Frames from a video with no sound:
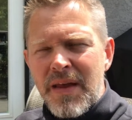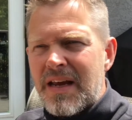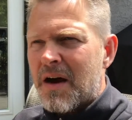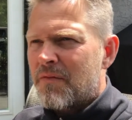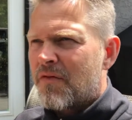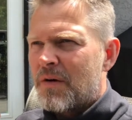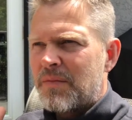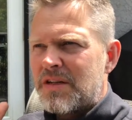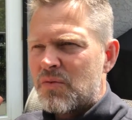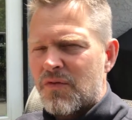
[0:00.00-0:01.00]
They come from
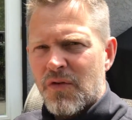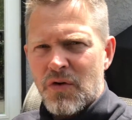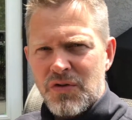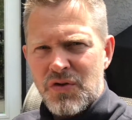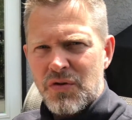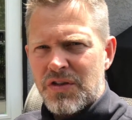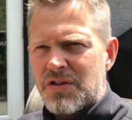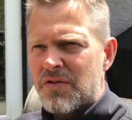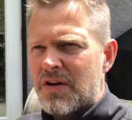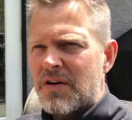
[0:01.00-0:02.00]
these referral sources.
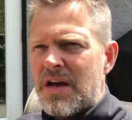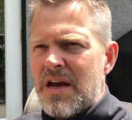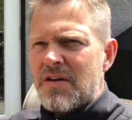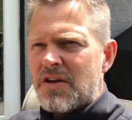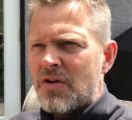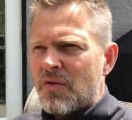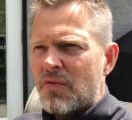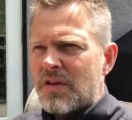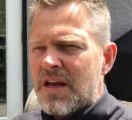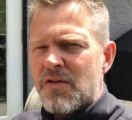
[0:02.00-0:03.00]
So they're, you know,
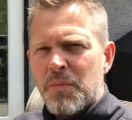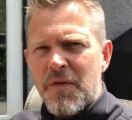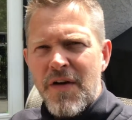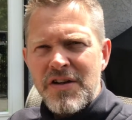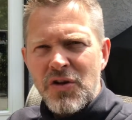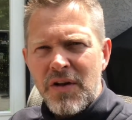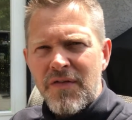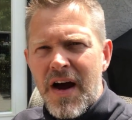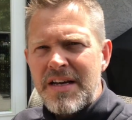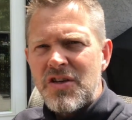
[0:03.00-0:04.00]
the other professional
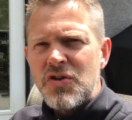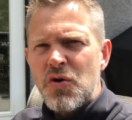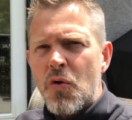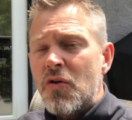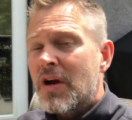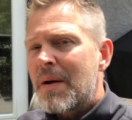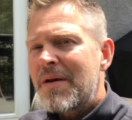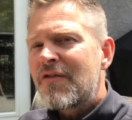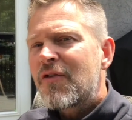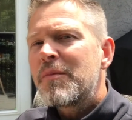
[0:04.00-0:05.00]
advisors, or they're
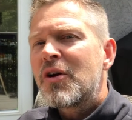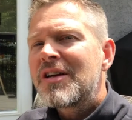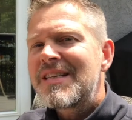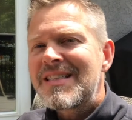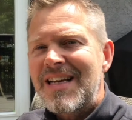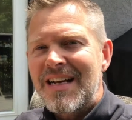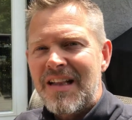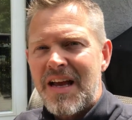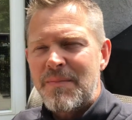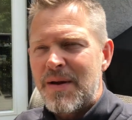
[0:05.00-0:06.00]
coming from your existing
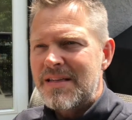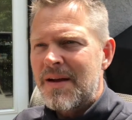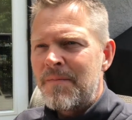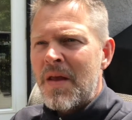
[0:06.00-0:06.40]
client base.